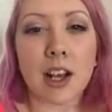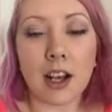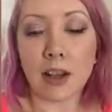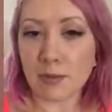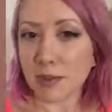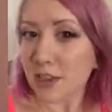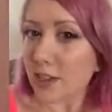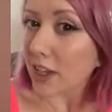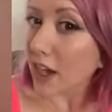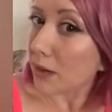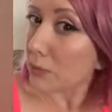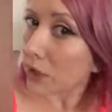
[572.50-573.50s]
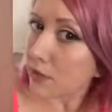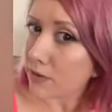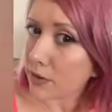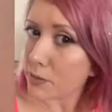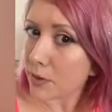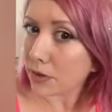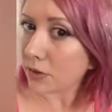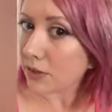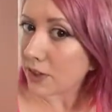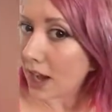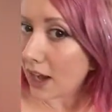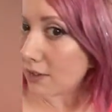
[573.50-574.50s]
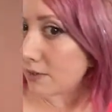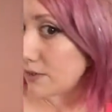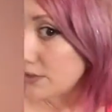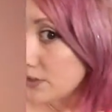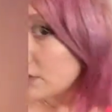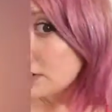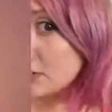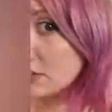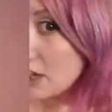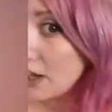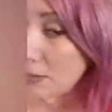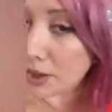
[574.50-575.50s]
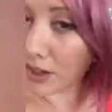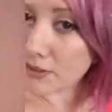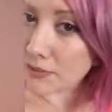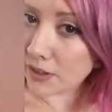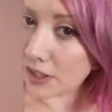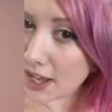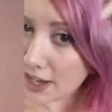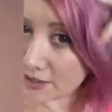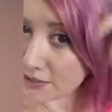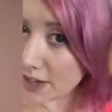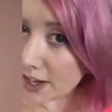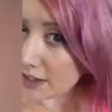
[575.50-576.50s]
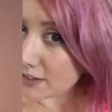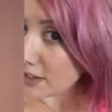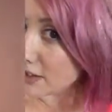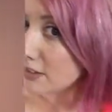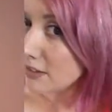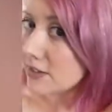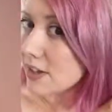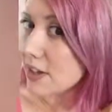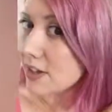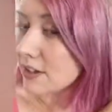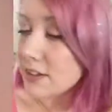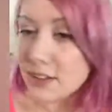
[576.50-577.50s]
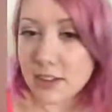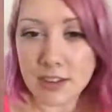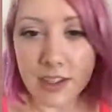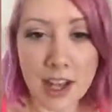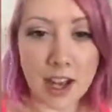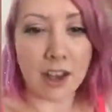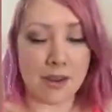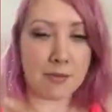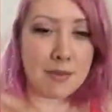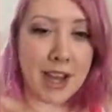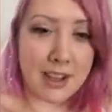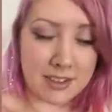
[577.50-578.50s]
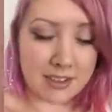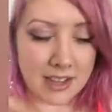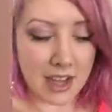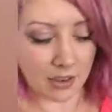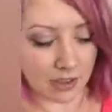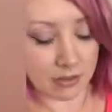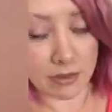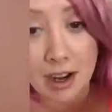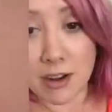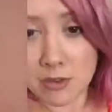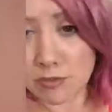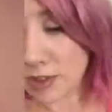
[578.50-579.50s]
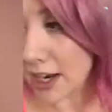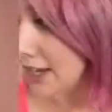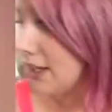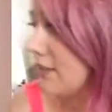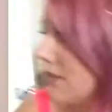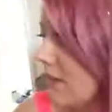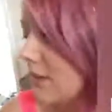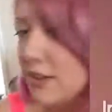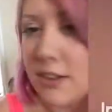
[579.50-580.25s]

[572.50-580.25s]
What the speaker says: So yeah, I'm looking for a model to have like a full head of hair tinsel done at a discounted rate,